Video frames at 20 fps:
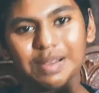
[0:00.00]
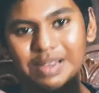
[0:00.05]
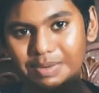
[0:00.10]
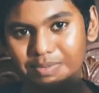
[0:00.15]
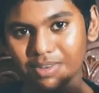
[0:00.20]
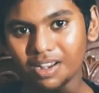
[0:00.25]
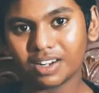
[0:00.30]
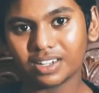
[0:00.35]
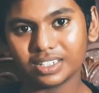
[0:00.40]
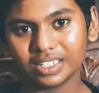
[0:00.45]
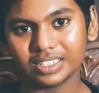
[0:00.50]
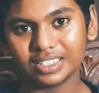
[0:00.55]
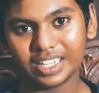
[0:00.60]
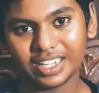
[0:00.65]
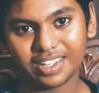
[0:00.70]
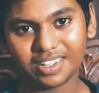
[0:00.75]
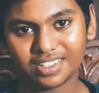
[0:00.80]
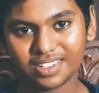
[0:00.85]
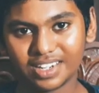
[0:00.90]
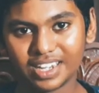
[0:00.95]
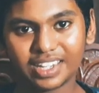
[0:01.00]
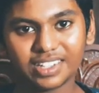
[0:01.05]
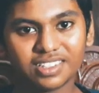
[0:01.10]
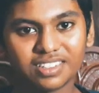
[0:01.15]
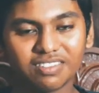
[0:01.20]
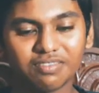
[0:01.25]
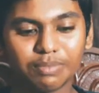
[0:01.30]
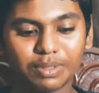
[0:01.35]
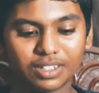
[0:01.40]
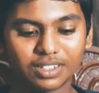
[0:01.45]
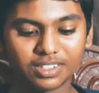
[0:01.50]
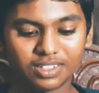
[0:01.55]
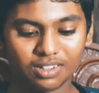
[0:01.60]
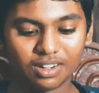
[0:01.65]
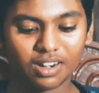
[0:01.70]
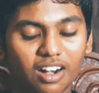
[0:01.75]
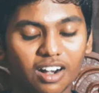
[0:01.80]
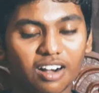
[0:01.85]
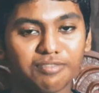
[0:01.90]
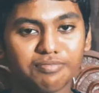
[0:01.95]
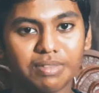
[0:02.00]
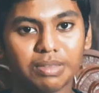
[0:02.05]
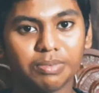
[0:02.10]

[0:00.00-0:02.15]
I'm not going to take it as a negative because lot of